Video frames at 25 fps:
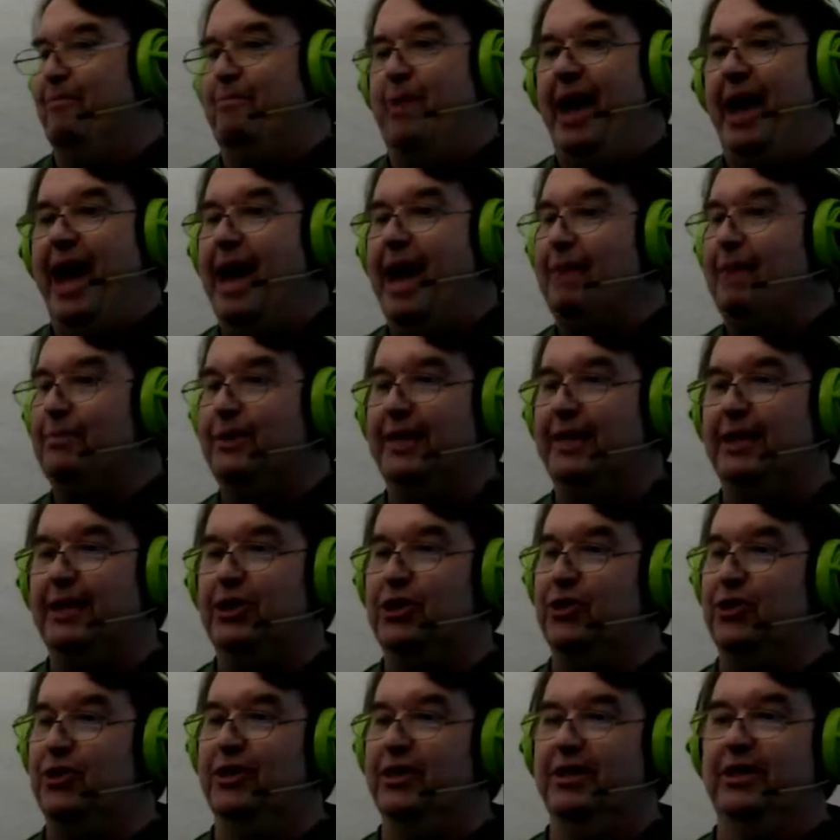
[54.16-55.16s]
perhaps I
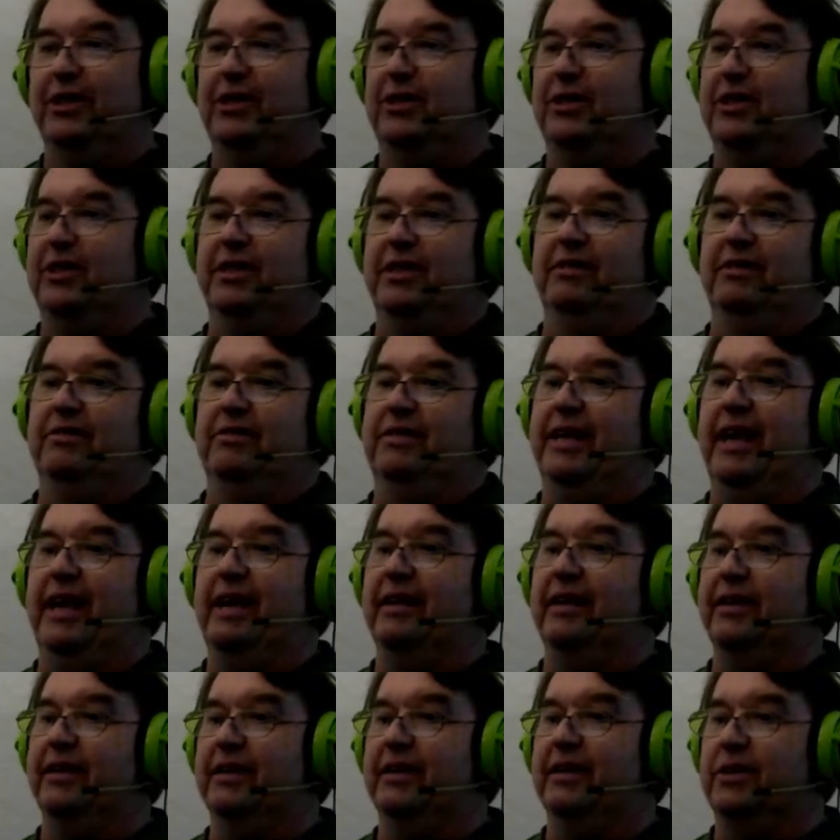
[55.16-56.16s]
shouldn't
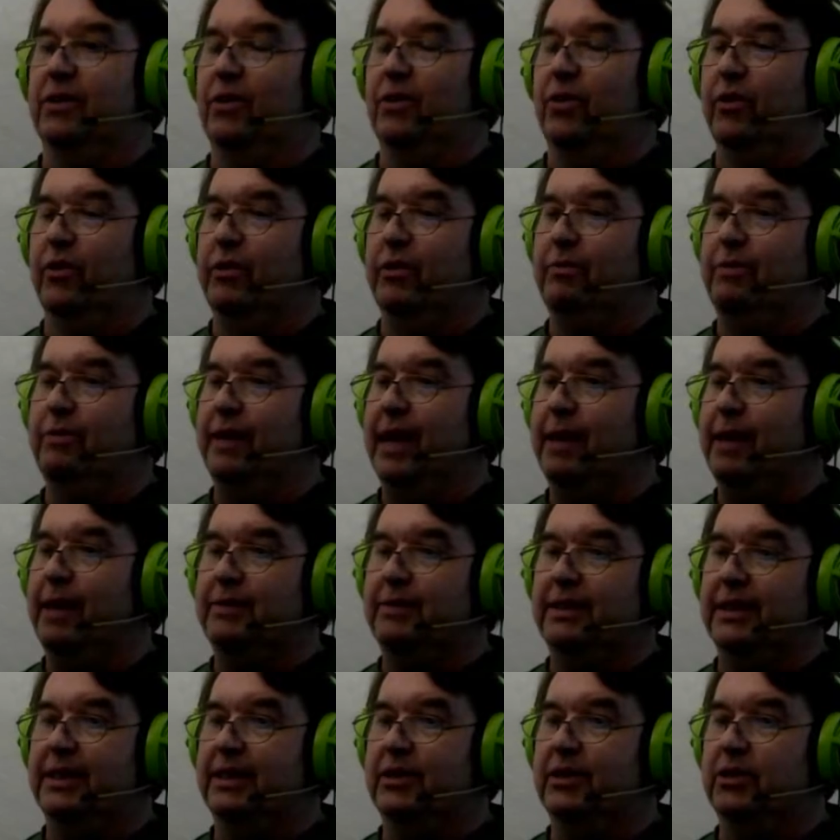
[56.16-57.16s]
tell the story,
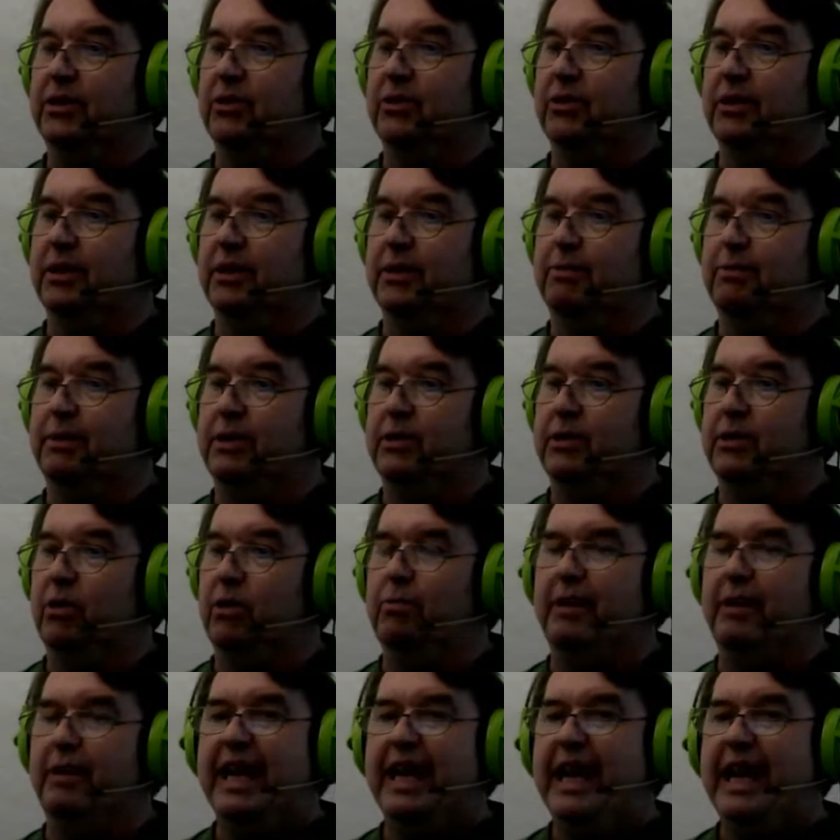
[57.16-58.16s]
perhaps it shouldn't be
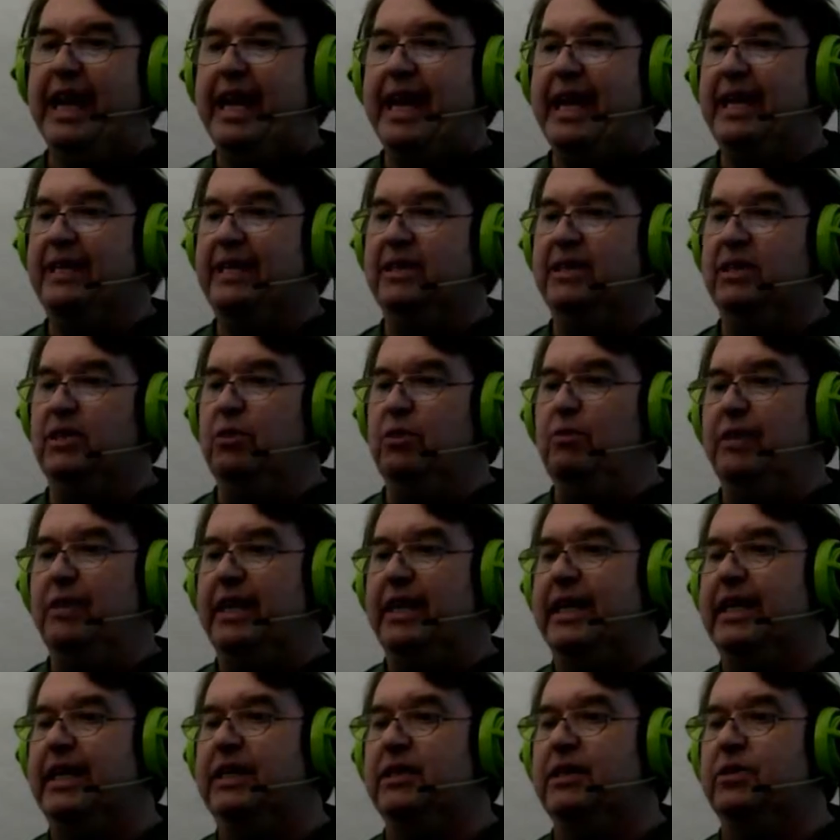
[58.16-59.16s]
told, but it's so
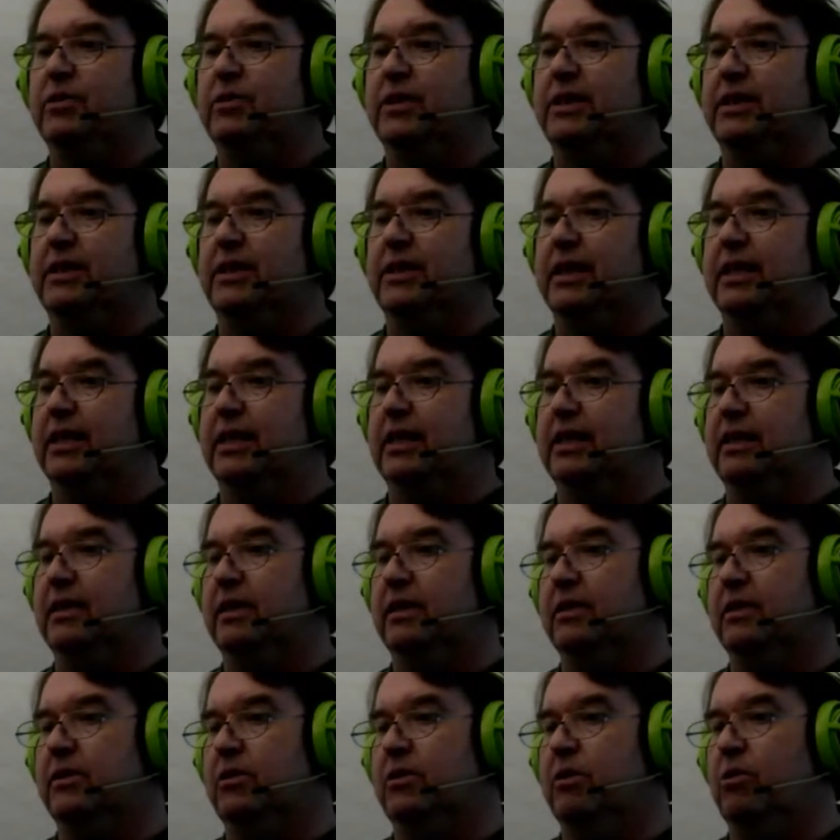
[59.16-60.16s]
interesting in
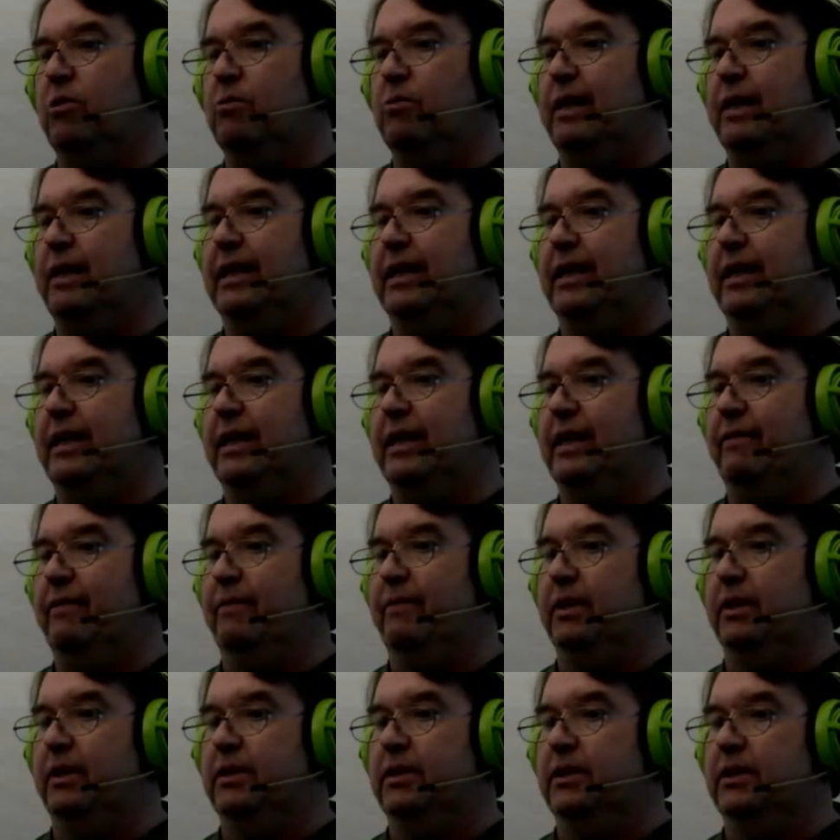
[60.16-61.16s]
so many
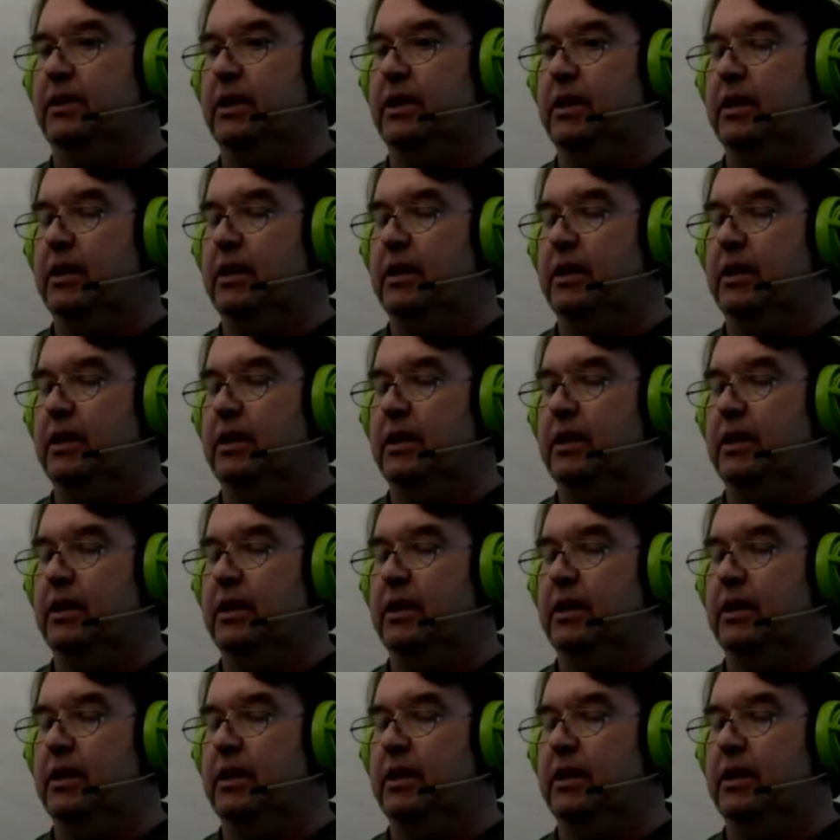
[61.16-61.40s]
levels,